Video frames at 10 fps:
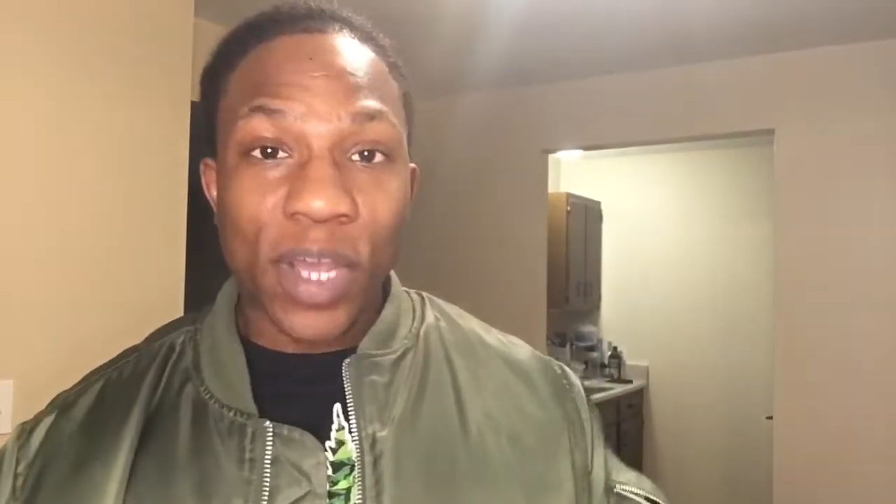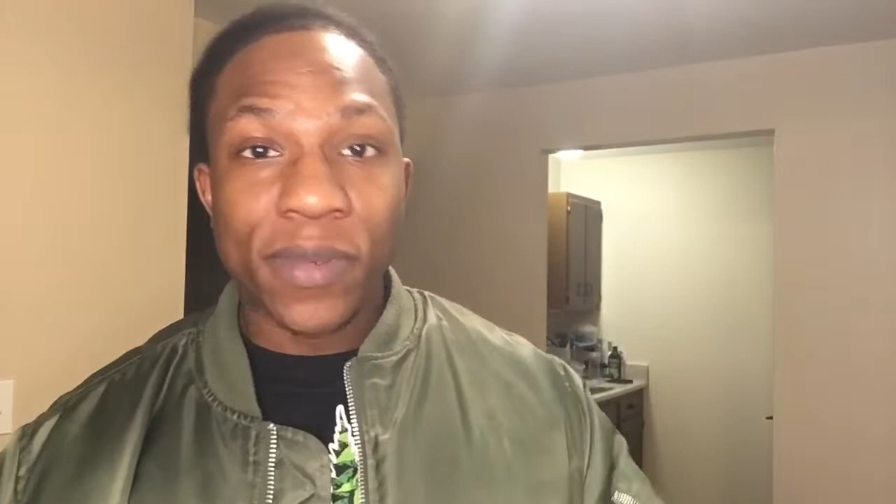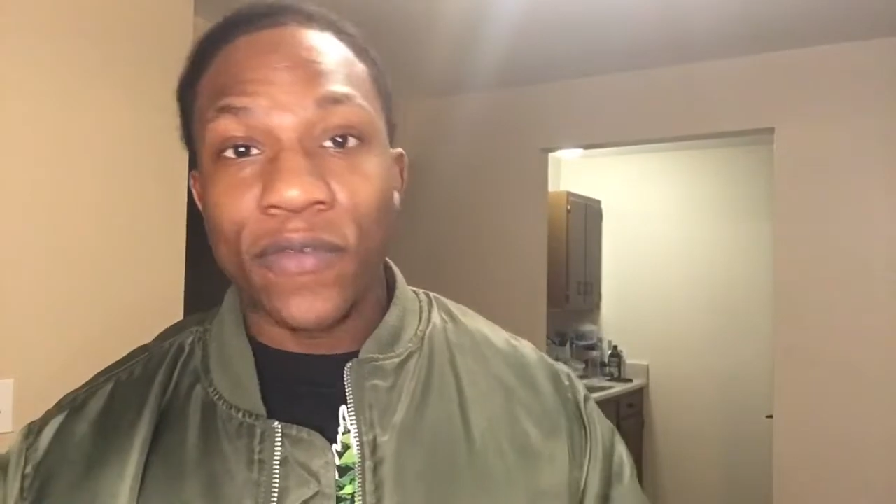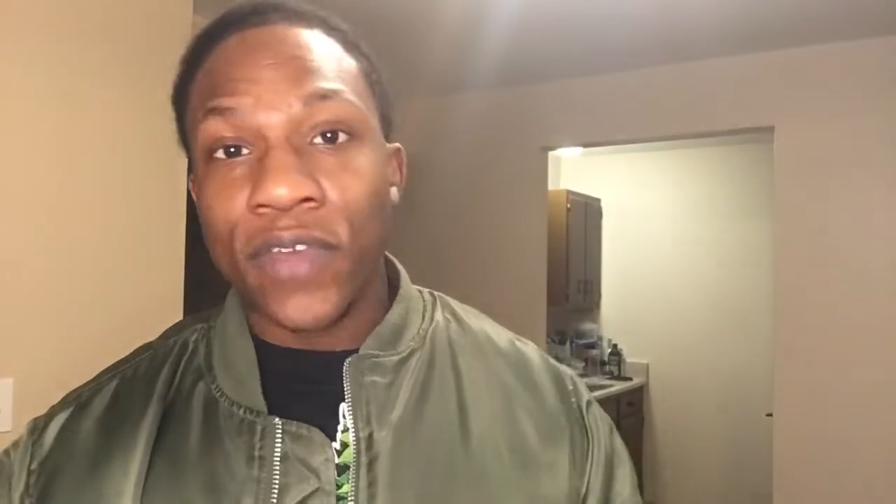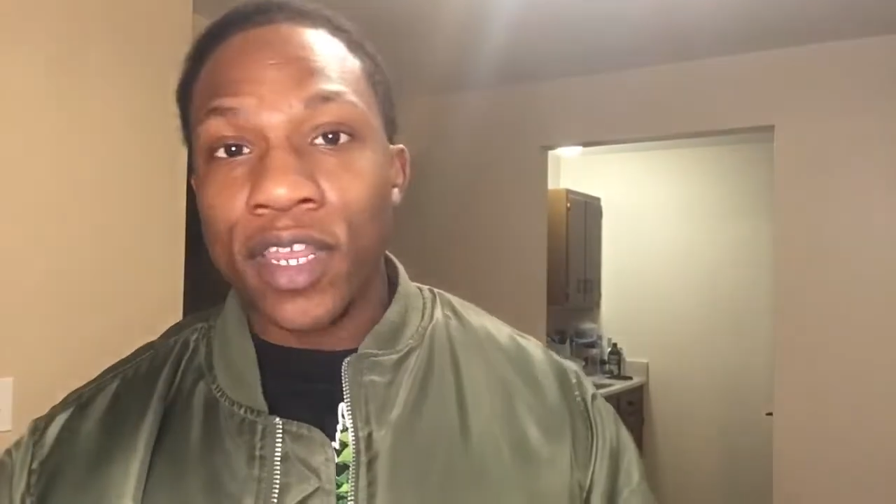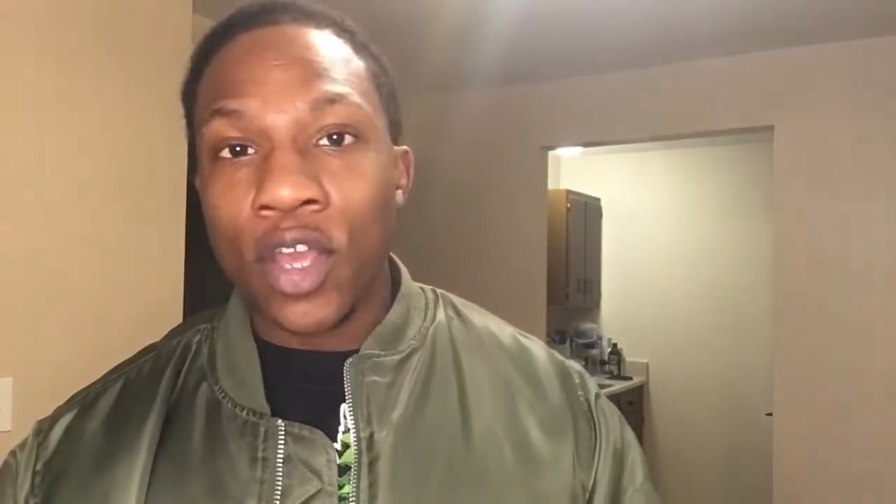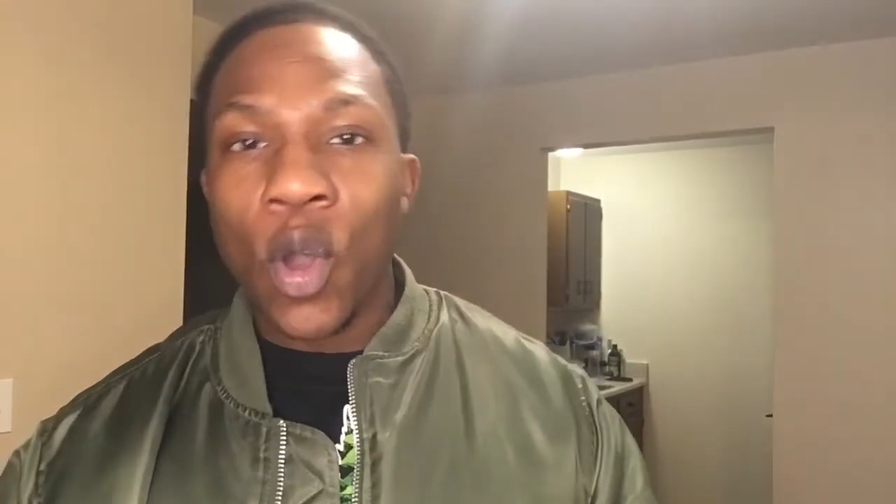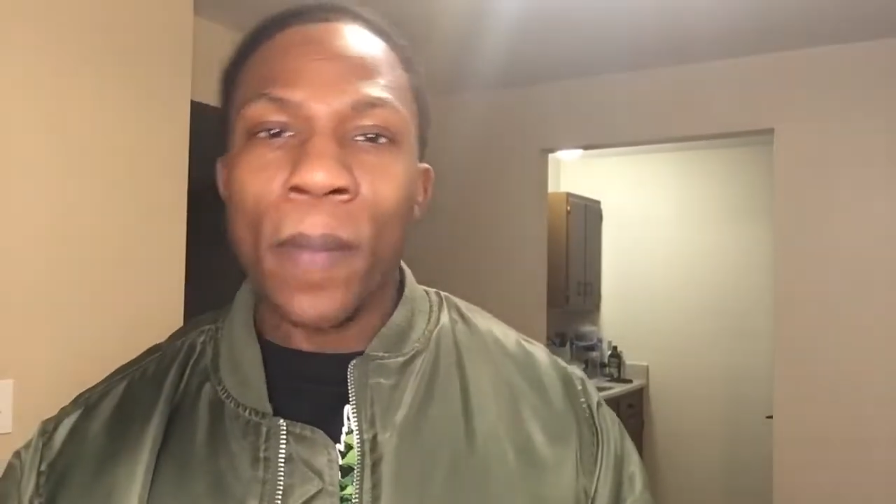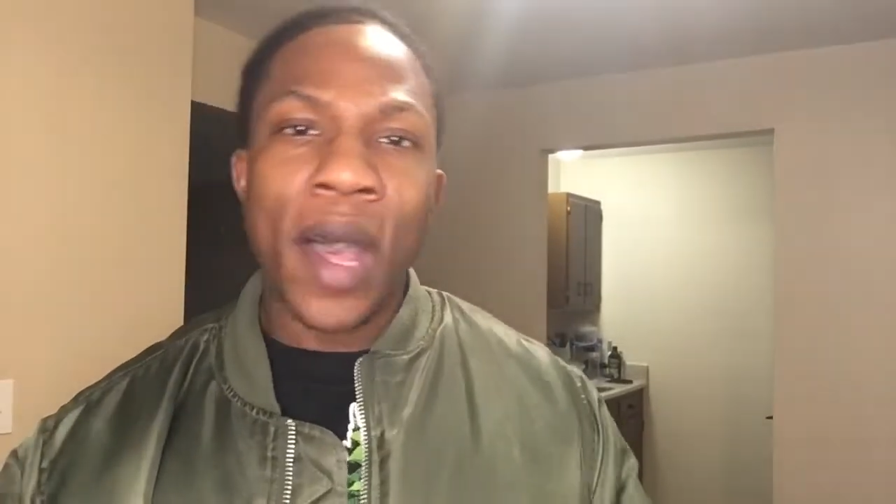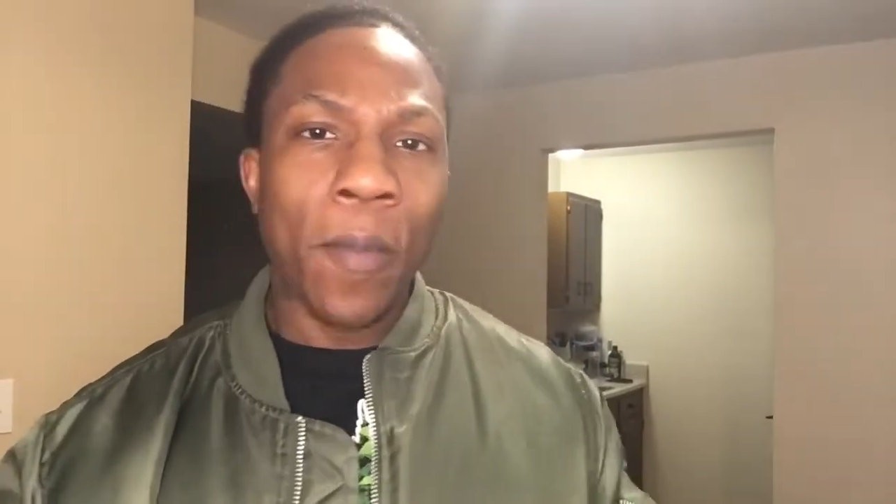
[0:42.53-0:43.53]
a video
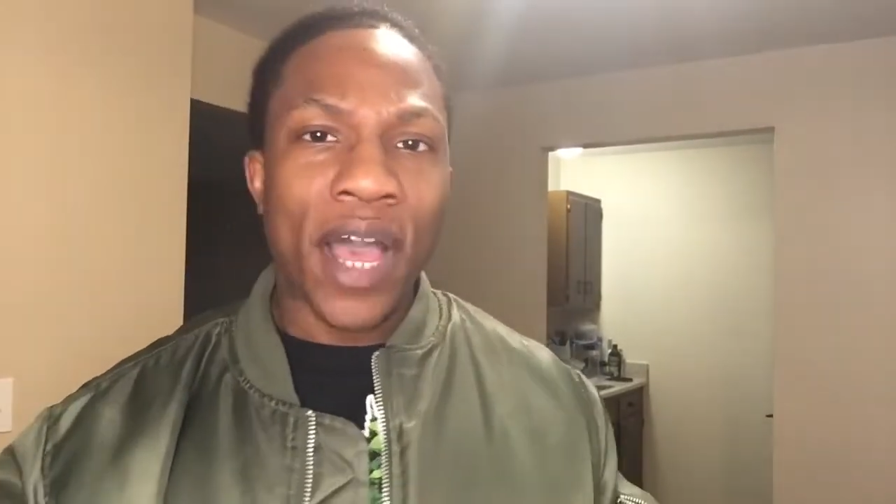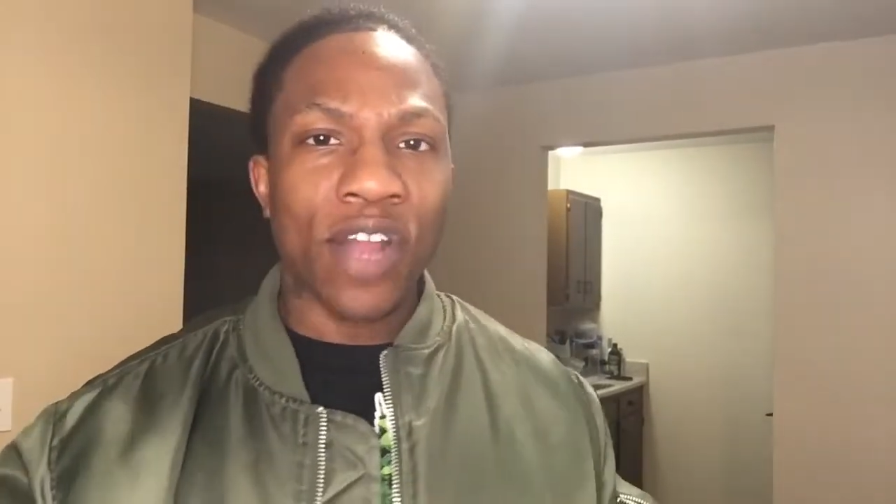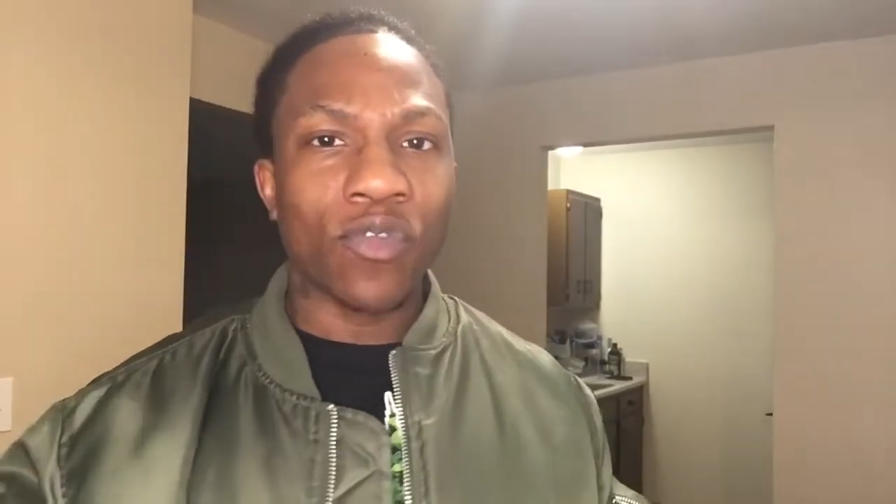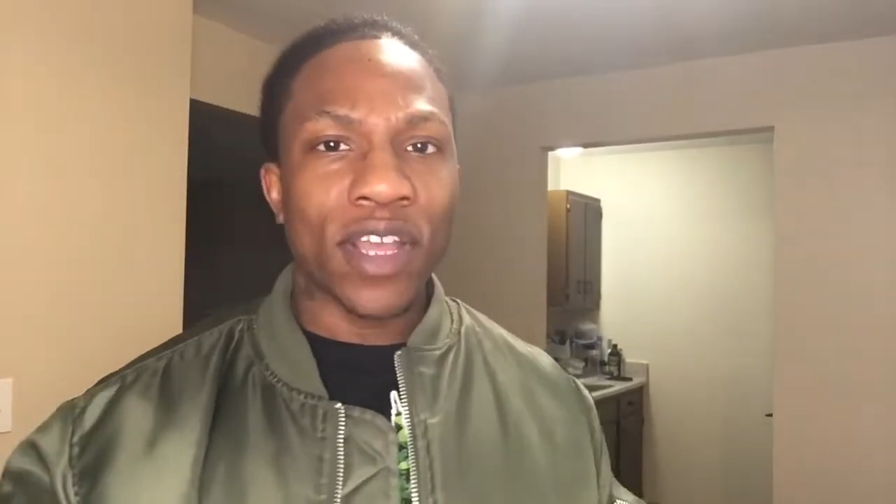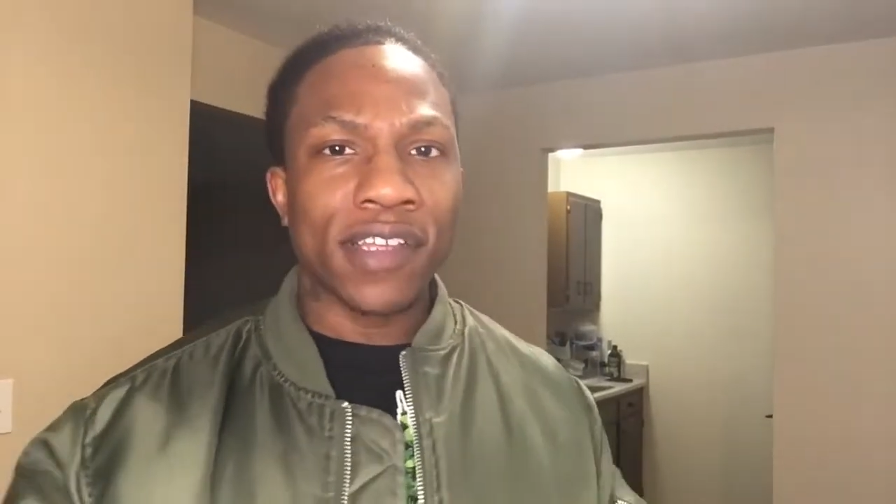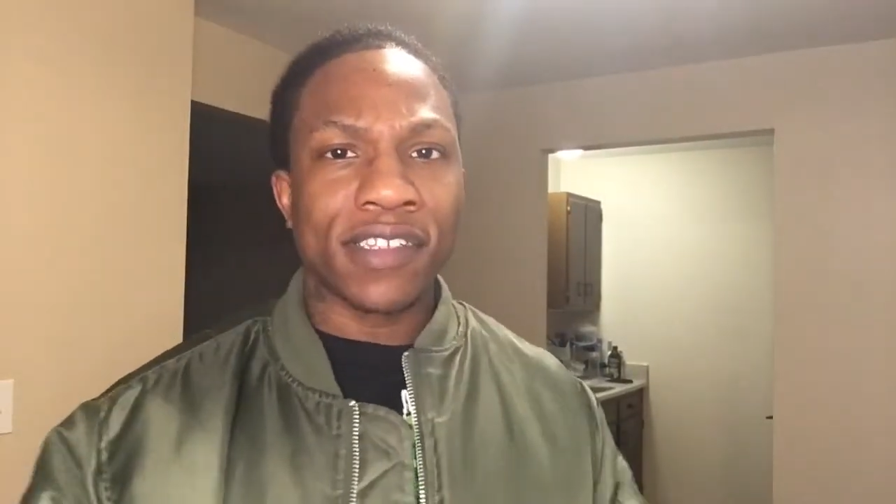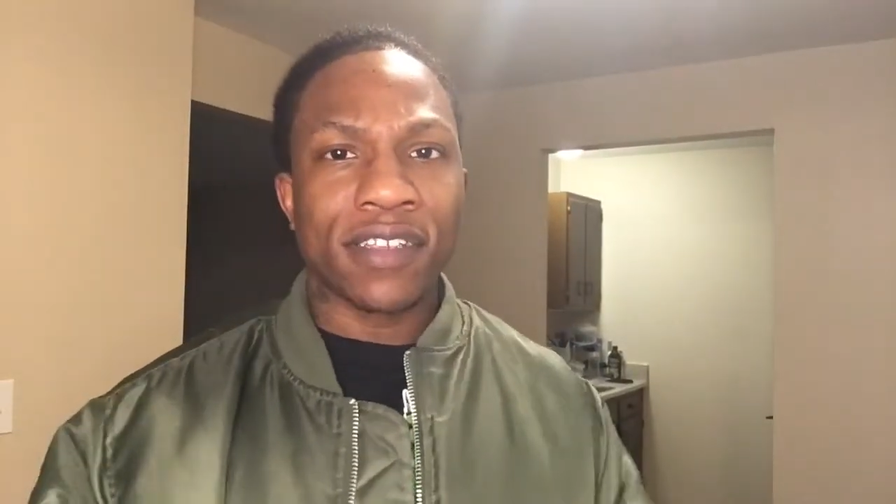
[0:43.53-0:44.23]
about my arrest,